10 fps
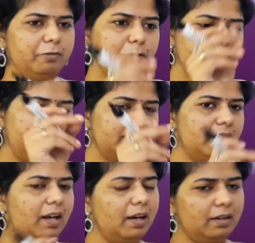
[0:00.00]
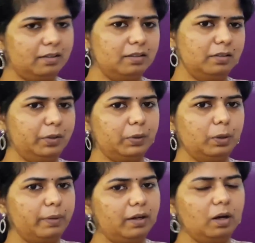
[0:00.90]
If you take the
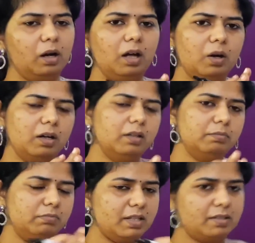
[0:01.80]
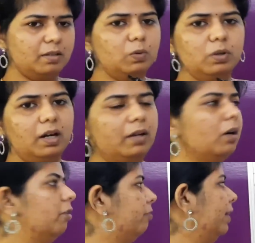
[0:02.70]
YouTube and all or this Google and
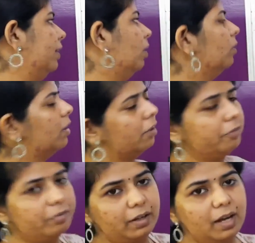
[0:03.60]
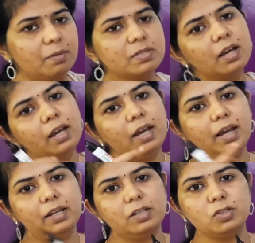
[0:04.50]
all, find out there are different types.
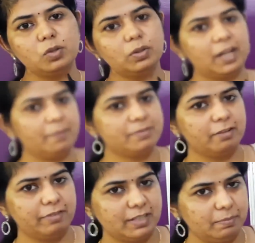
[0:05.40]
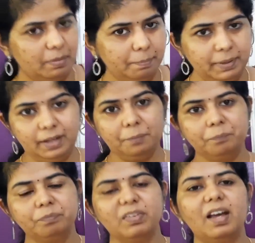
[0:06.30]
You need 2 types of vitamin
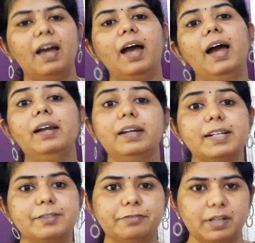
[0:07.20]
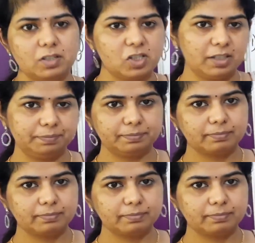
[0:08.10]
B and its function.